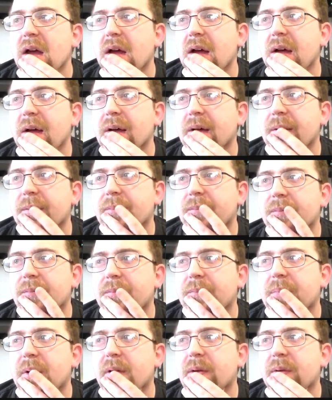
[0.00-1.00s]

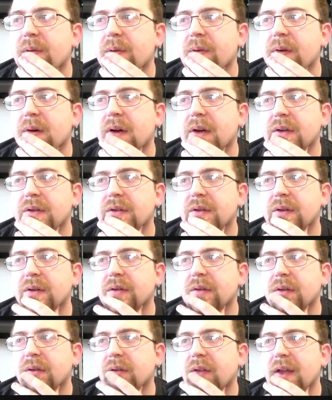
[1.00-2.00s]
um, Bone
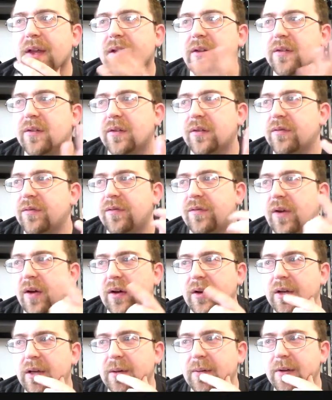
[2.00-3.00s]
Crusher. Their legs look
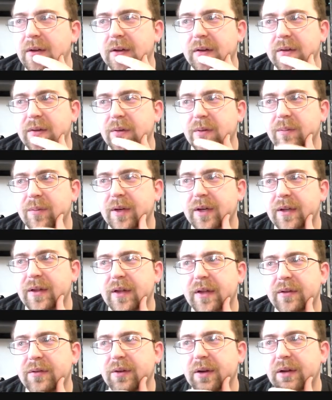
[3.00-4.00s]
funky because of the way
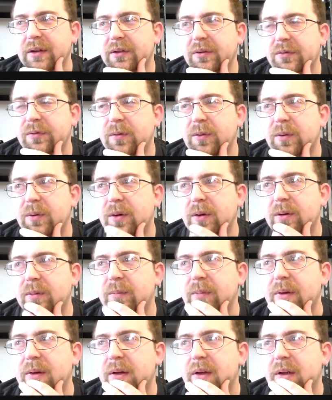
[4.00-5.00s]
they
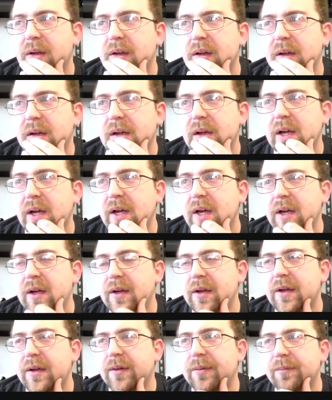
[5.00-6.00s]
transform.
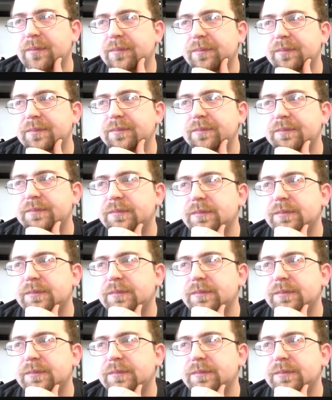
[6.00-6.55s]
Um,